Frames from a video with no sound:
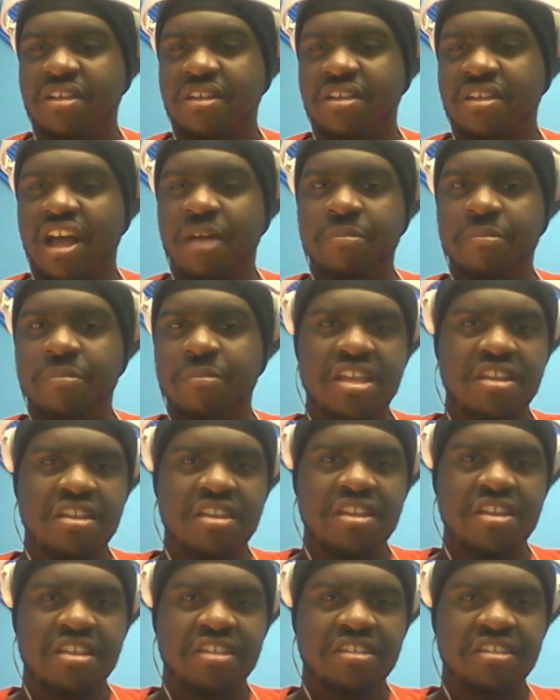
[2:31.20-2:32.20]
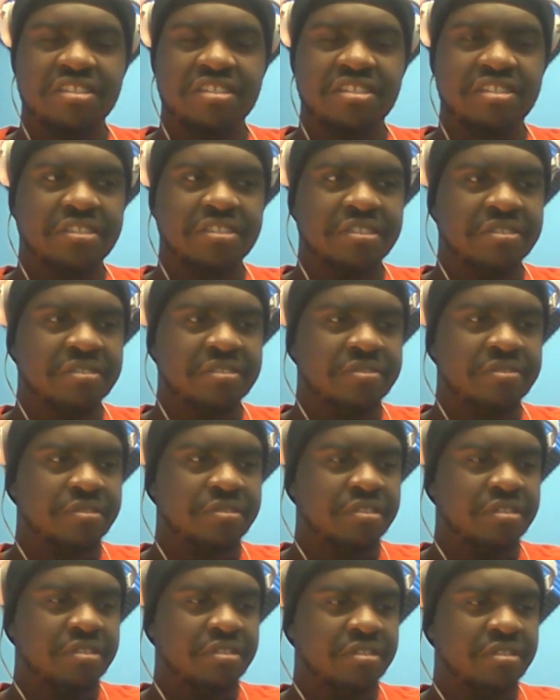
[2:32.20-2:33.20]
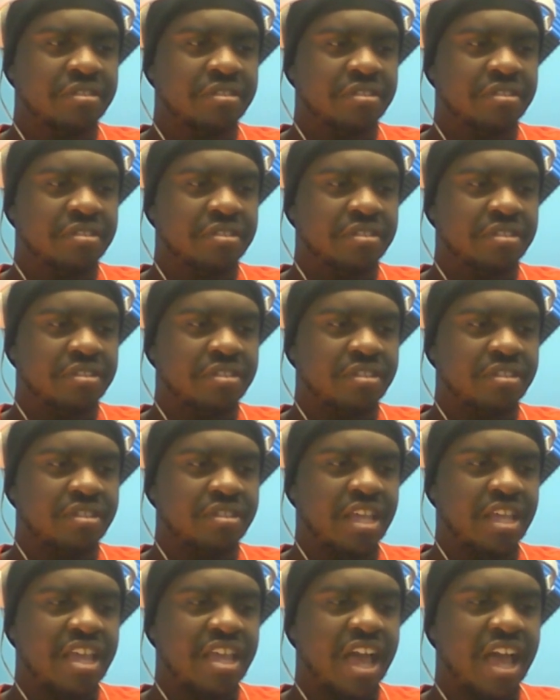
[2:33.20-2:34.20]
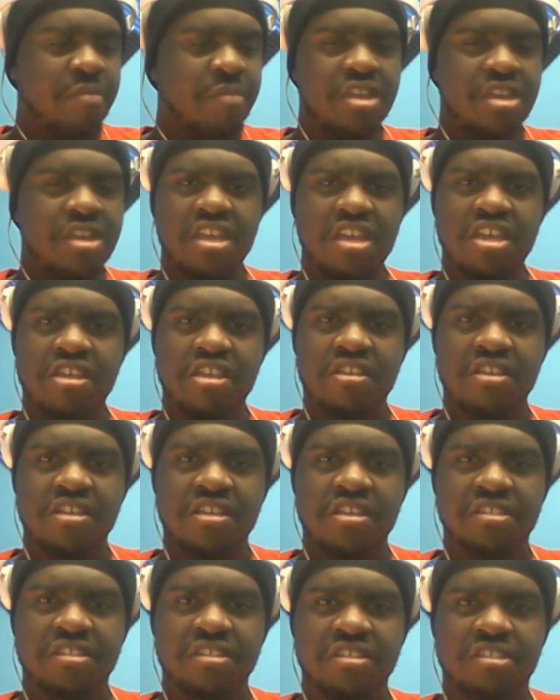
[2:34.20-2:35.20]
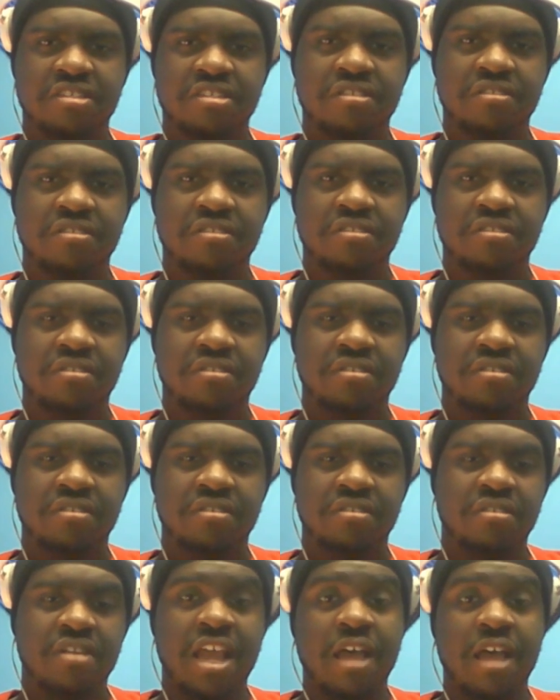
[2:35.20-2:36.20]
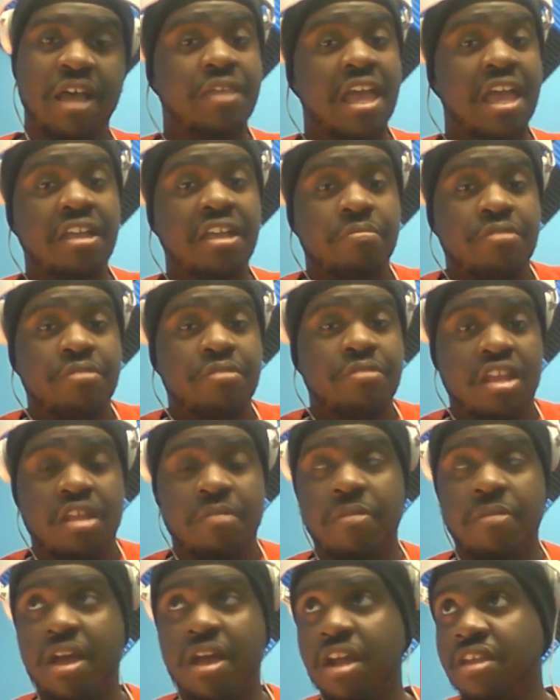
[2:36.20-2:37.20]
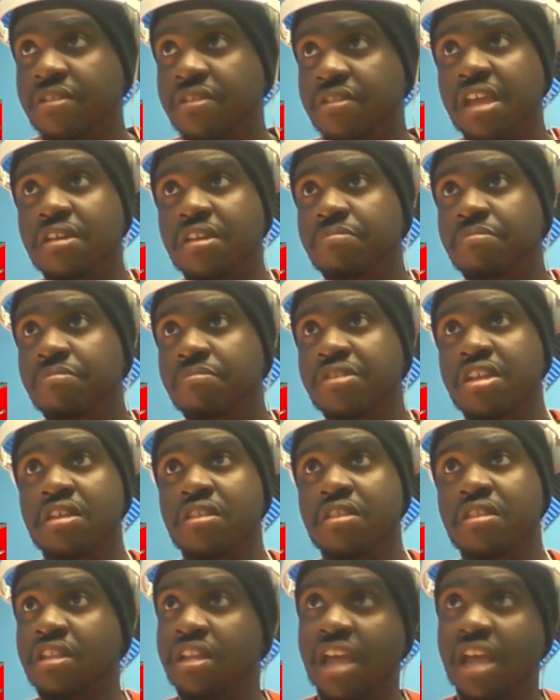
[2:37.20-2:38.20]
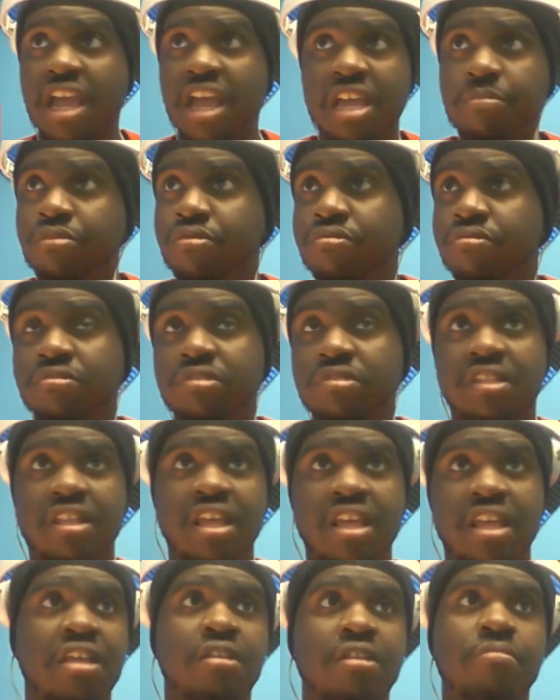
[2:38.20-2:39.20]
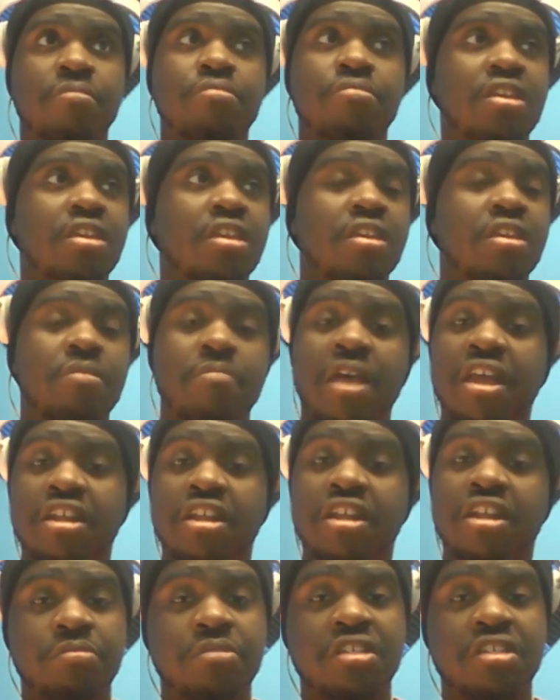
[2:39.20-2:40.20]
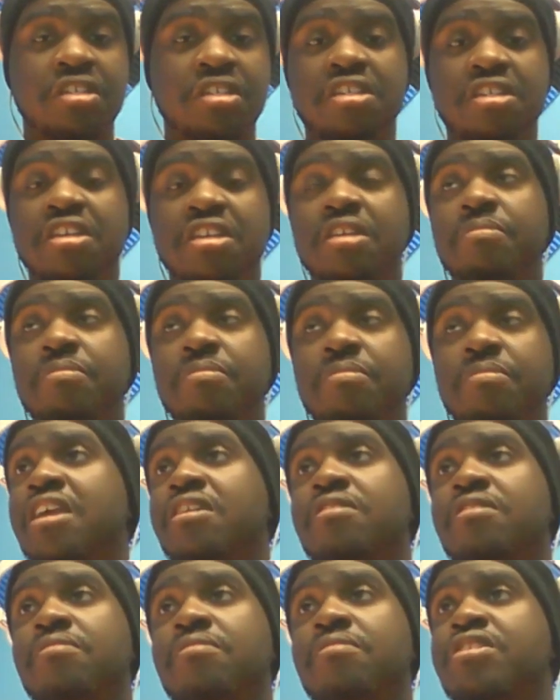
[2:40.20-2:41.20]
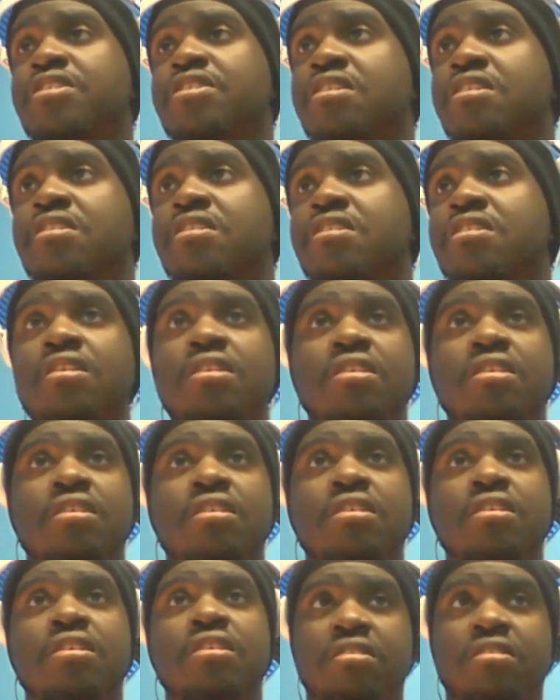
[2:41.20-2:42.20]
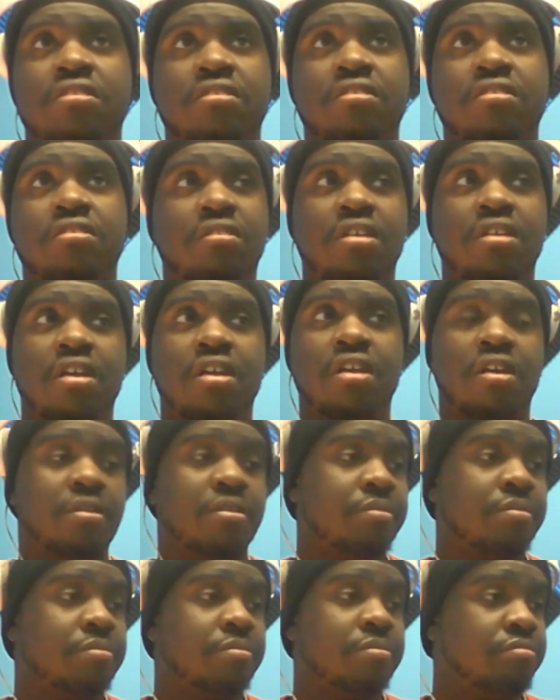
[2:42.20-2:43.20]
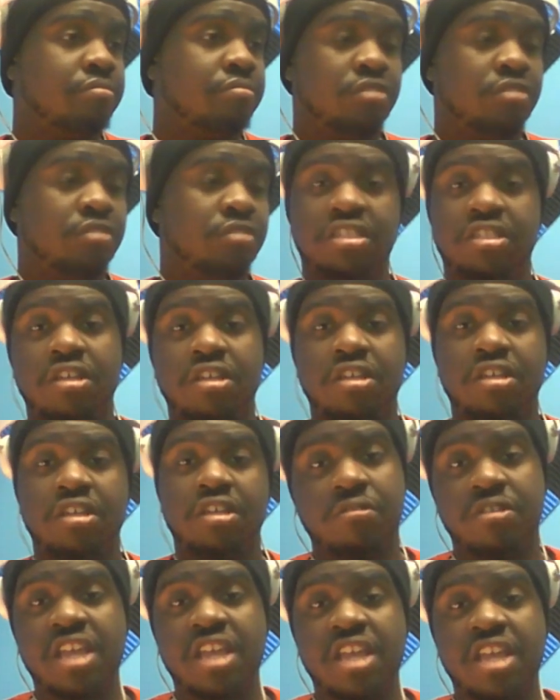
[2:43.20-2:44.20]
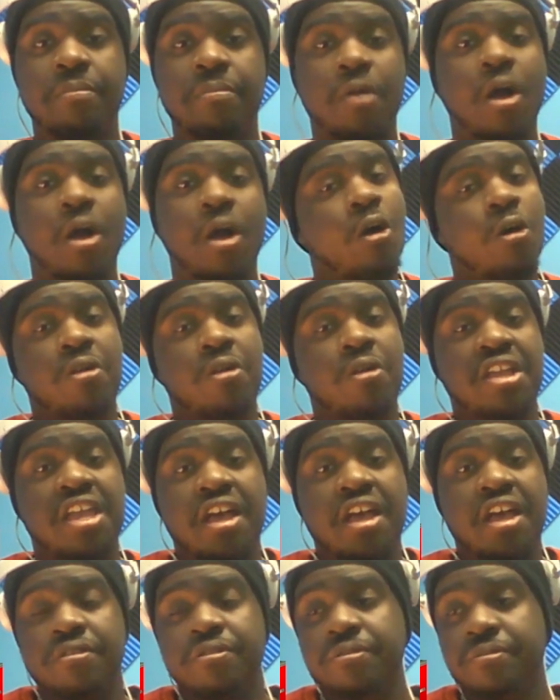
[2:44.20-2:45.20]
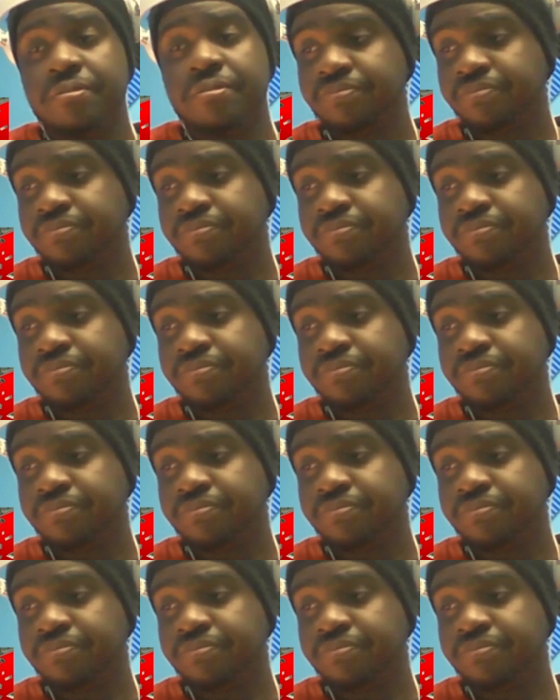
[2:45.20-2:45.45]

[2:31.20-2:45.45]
I'm in this. They got me in this." Now they could be anybody. They could be the labels. They could be management team. They could be uh, just her camp all together.